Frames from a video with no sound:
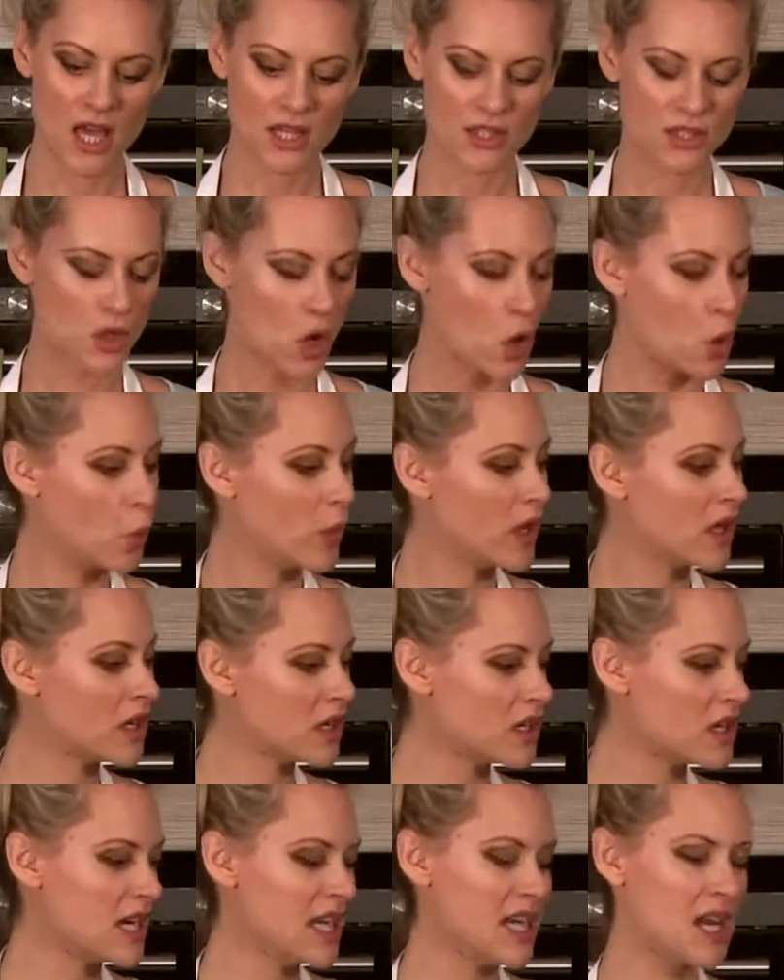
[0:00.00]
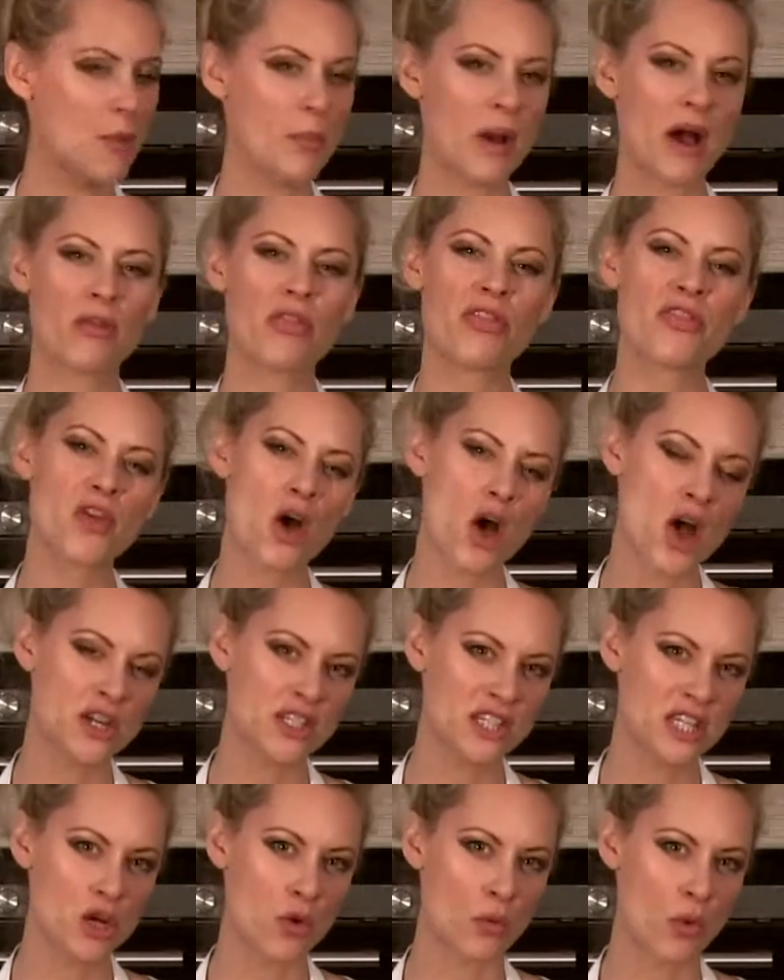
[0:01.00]
So we're gonna need about
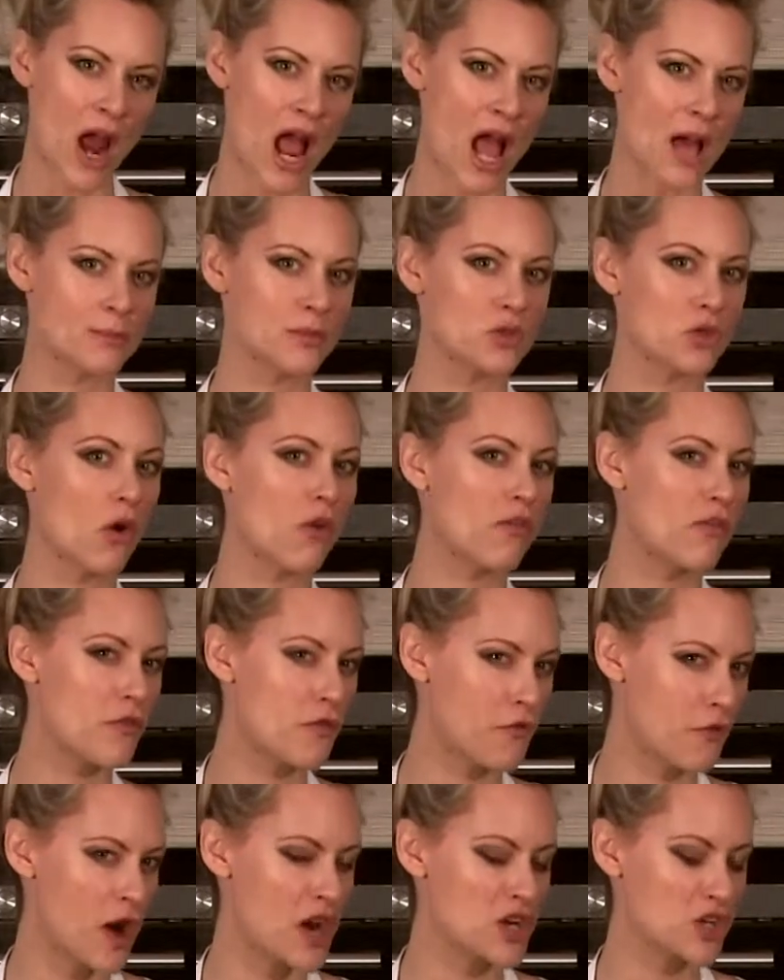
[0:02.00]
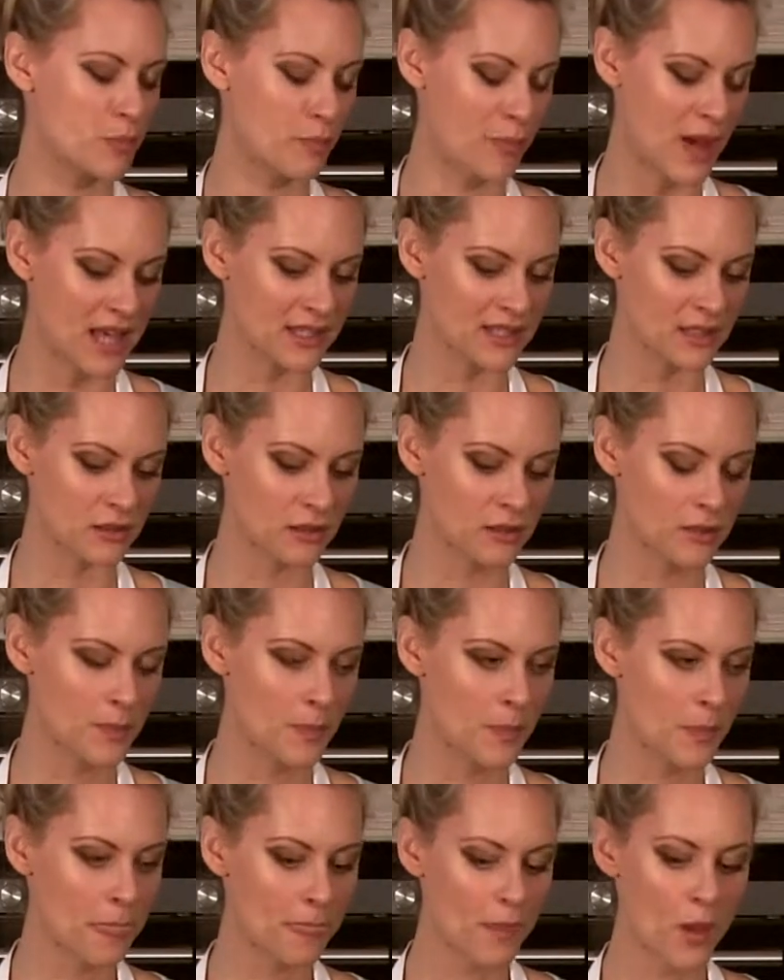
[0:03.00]
30 grams of fresh basil,
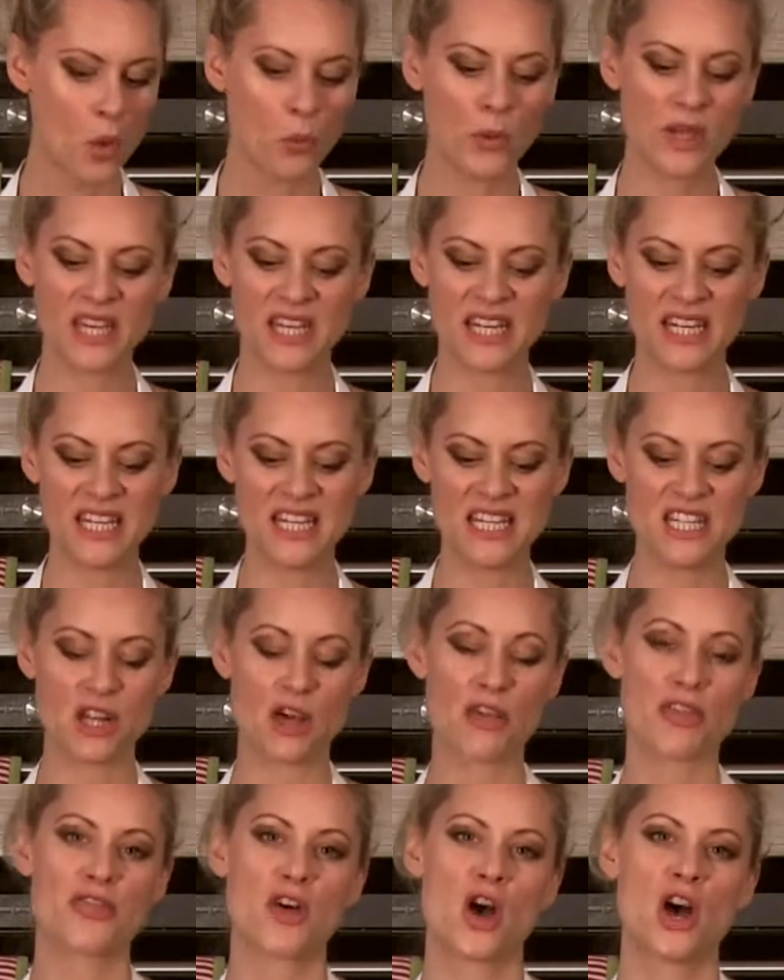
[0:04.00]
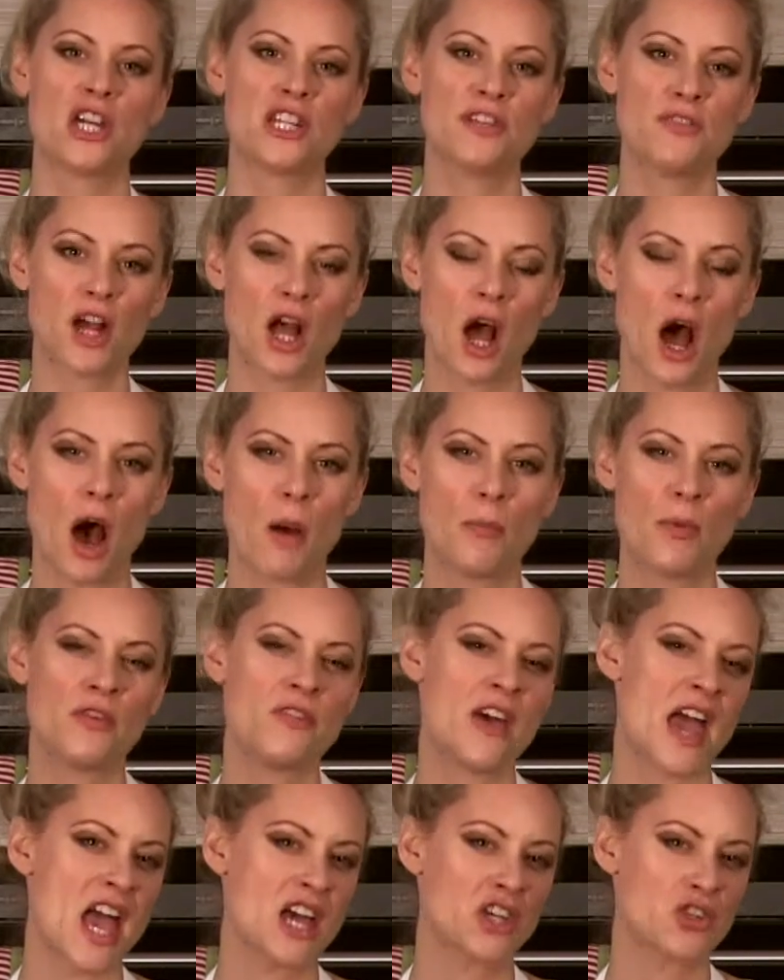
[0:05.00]
we're going to need a third of a cup of
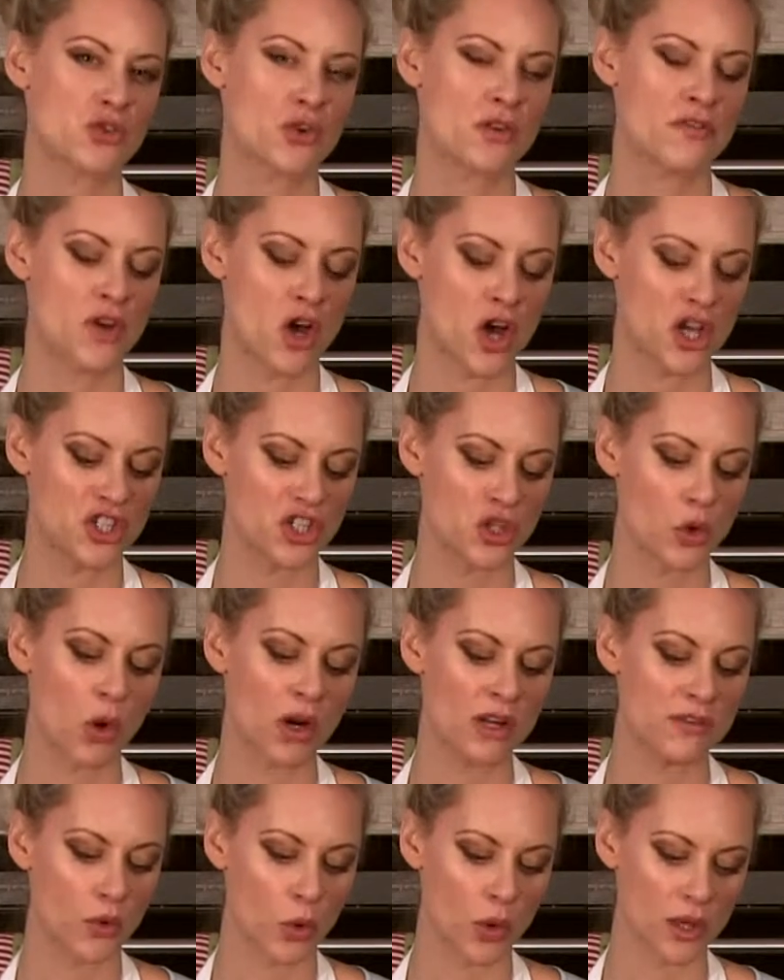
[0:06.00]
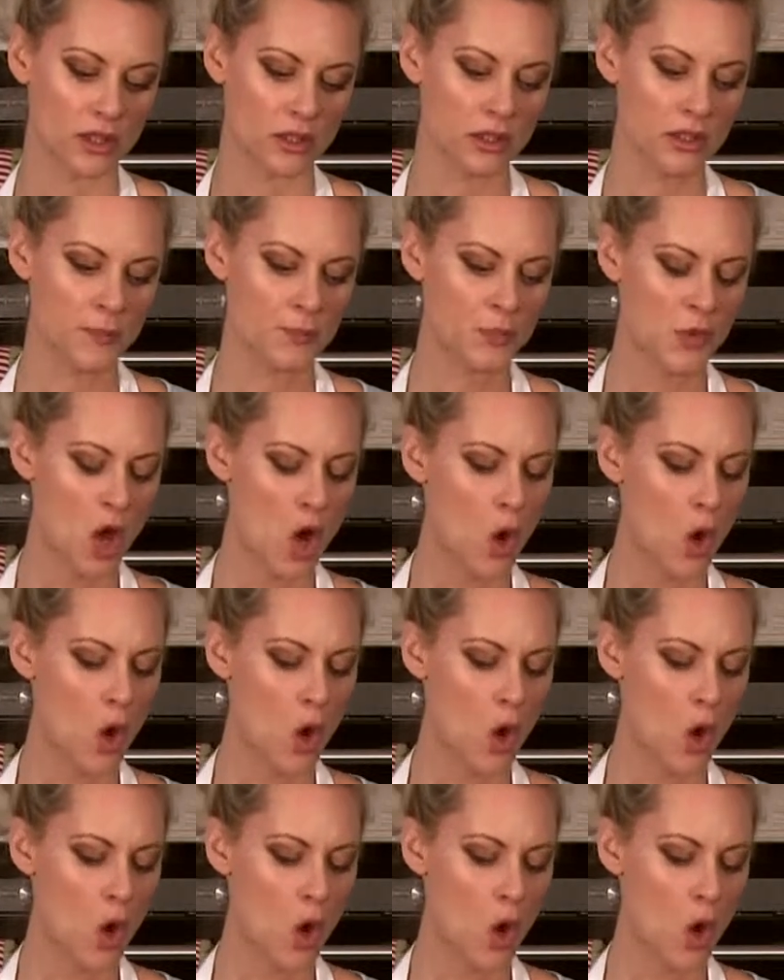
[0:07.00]
extra virgin olive oil.